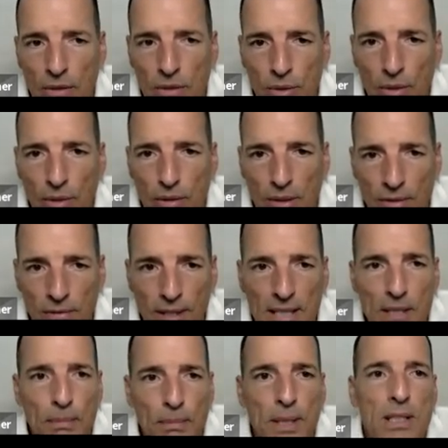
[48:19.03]
you should take
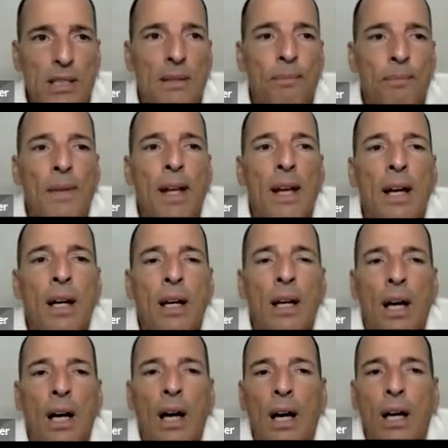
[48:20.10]
on your
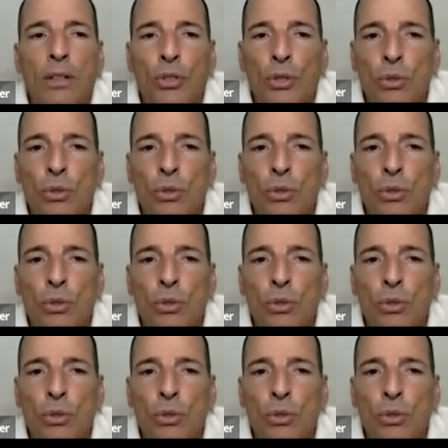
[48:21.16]
investments.